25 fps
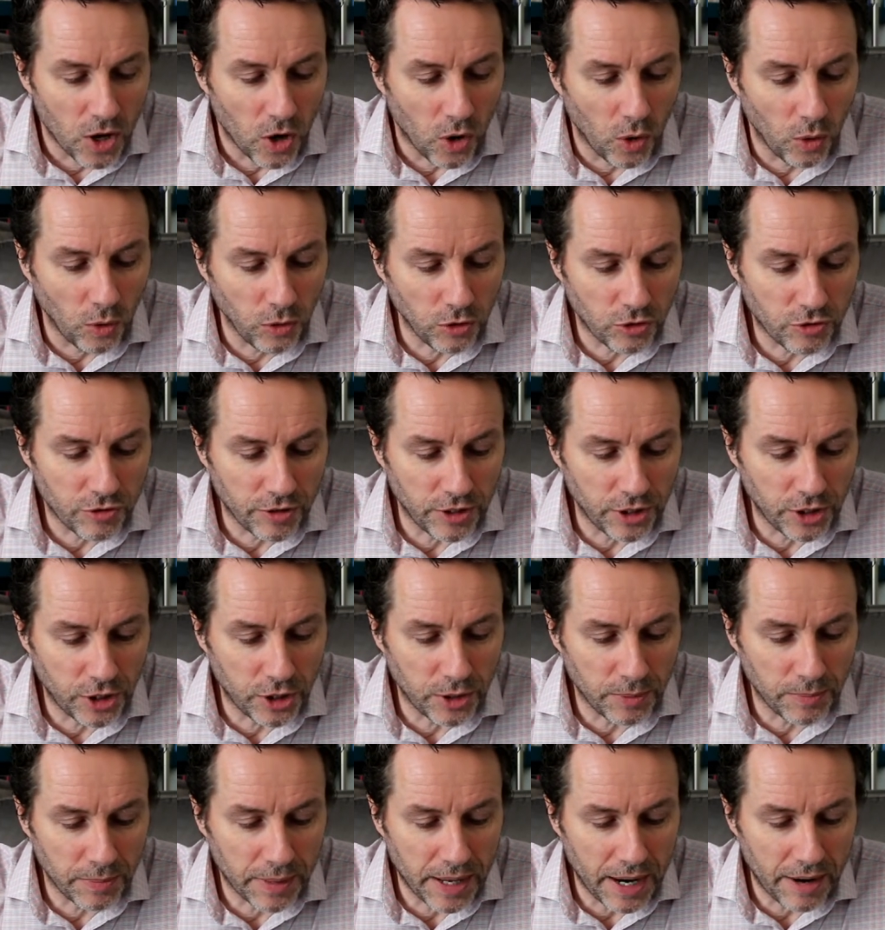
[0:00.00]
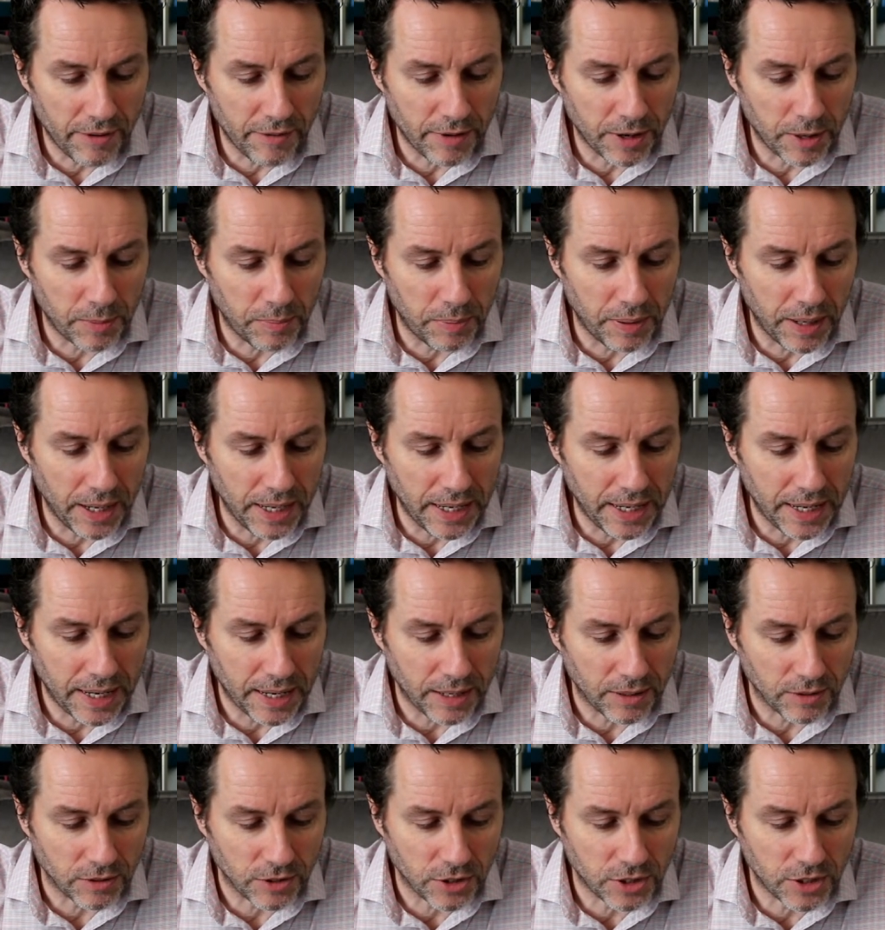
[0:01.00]
Altrincham Garrick
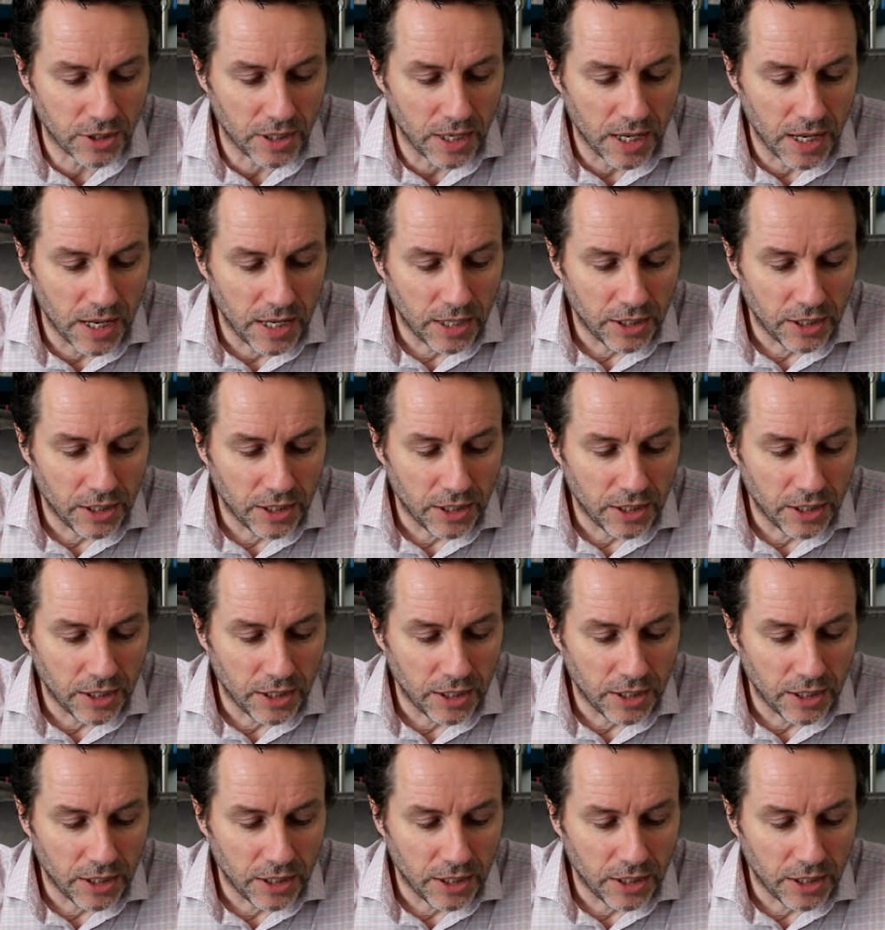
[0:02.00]
Playhouse.